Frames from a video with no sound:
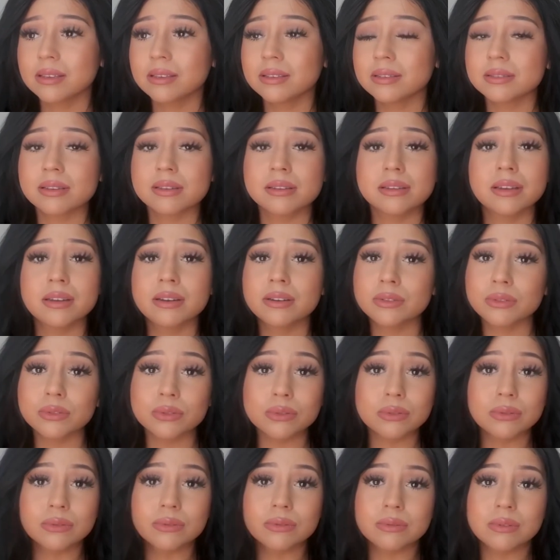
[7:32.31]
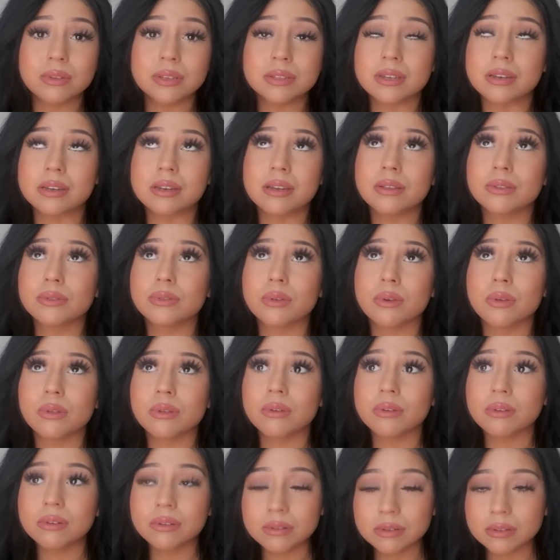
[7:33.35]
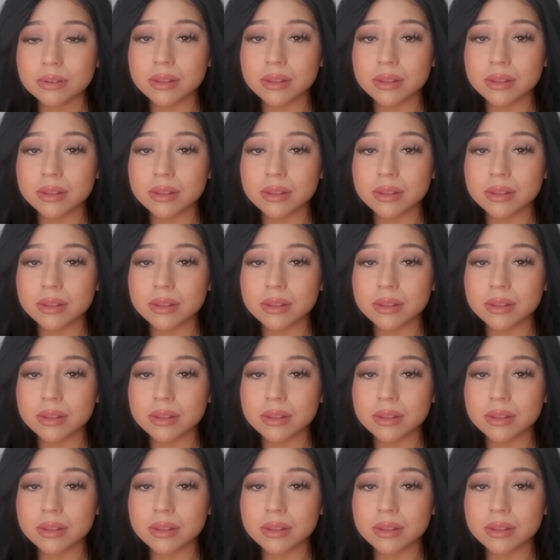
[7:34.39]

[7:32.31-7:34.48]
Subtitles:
extrañar todo.